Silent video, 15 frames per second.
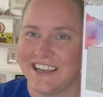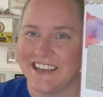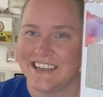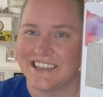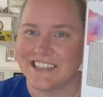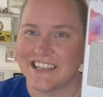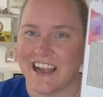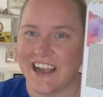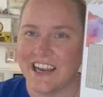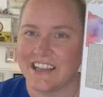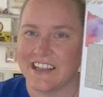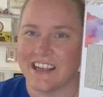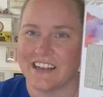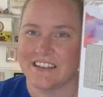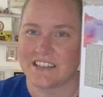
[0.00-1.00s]
design
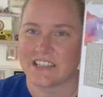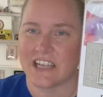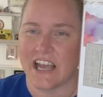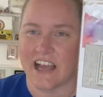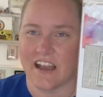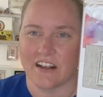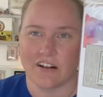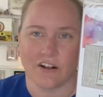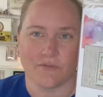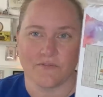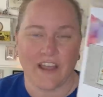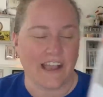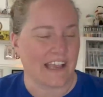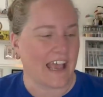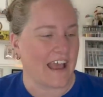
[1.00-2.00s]
that's called
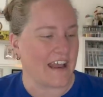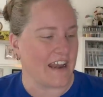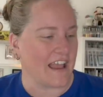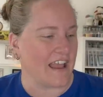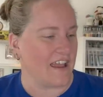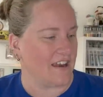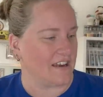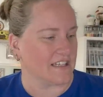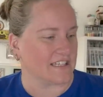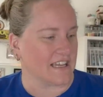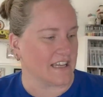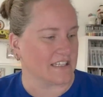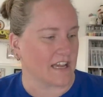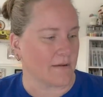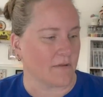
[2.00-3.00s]
Fat Cat, and it
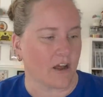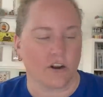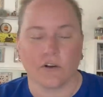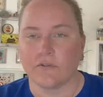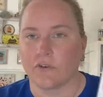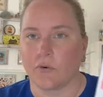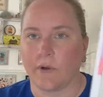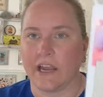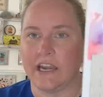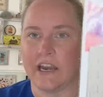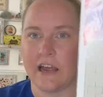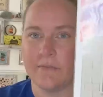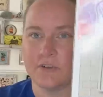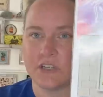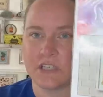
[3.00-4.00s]
says, I'm not overweight,
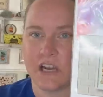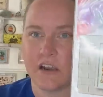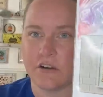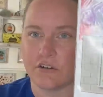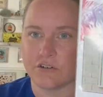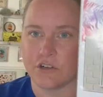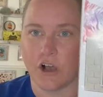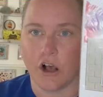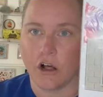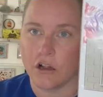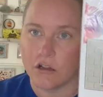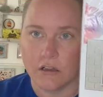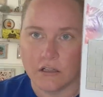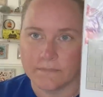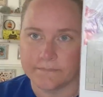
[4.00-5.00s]
I'm just under
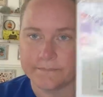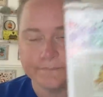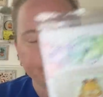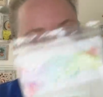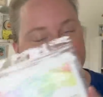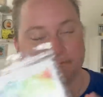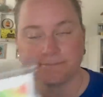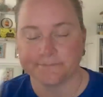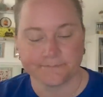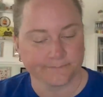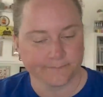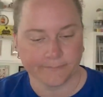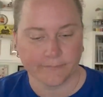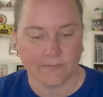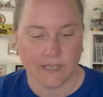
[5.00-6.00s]
tall.
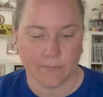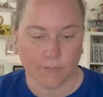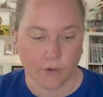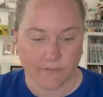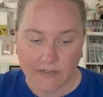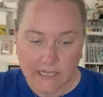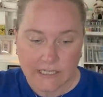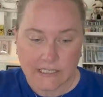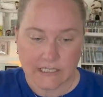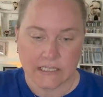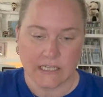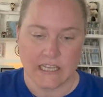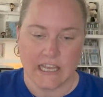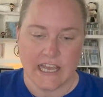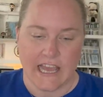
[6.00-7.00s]
Perfect.
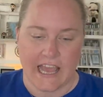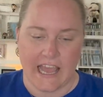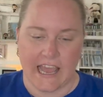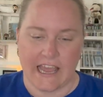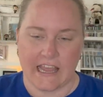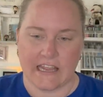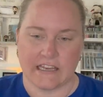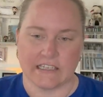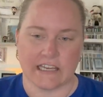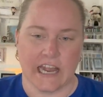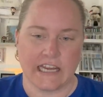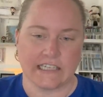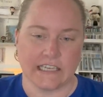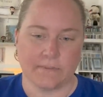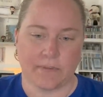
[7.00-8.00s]
And
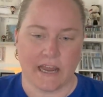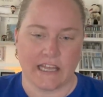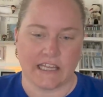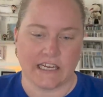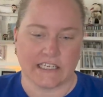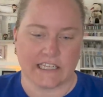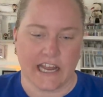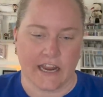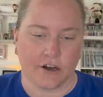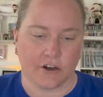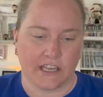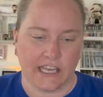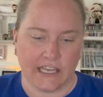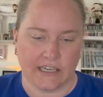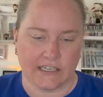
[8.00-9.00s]
I did buy the entire
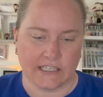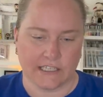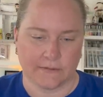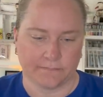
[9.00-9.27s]
kit.